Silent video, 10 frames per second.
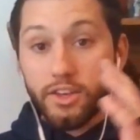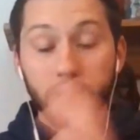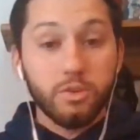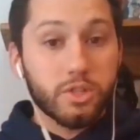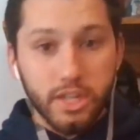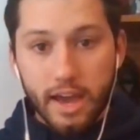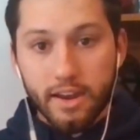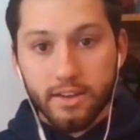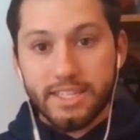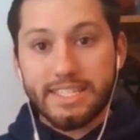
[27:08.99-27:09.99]
Huge shout
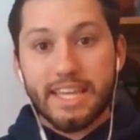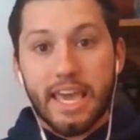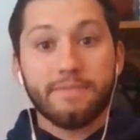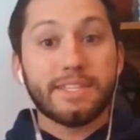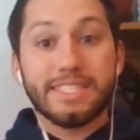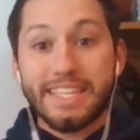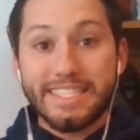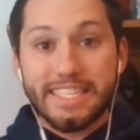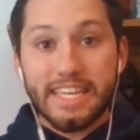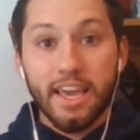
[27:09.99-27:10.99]
out to Dave and
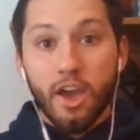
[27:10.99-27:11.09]
Lindsay.